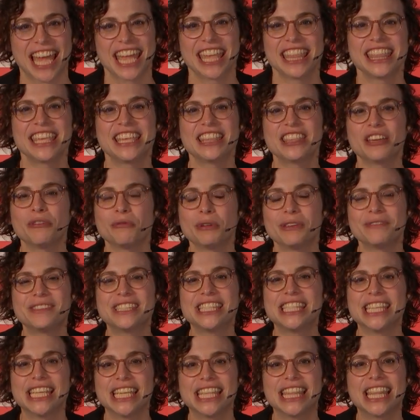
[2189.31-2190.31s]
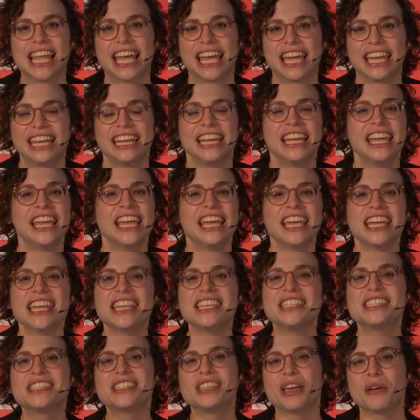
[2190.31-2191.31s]
I think that we've seen that
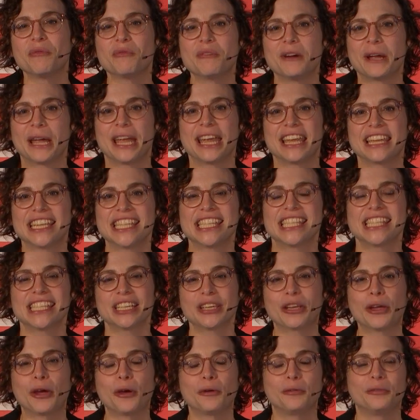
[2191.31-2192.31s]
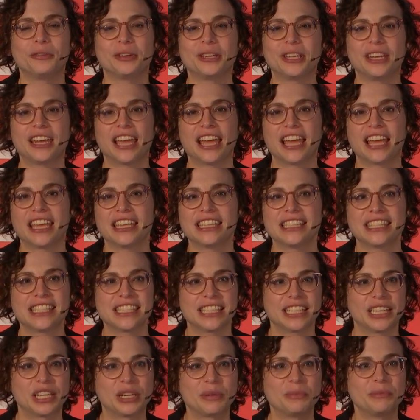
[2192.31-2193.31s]
in some ways COVID has
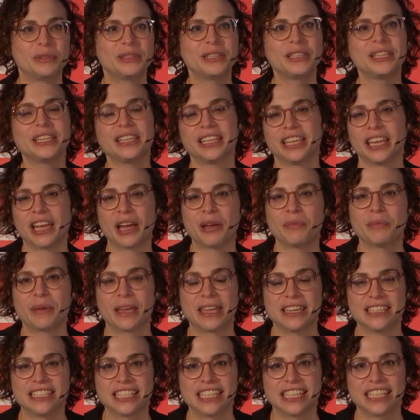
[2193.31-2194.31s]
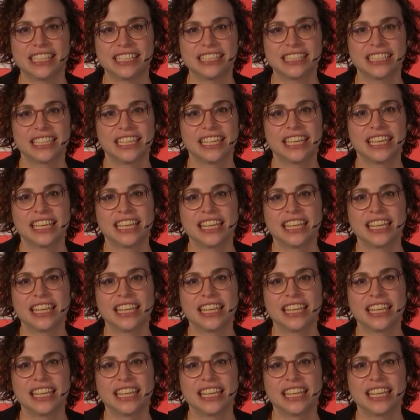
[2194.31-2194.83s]
completely upended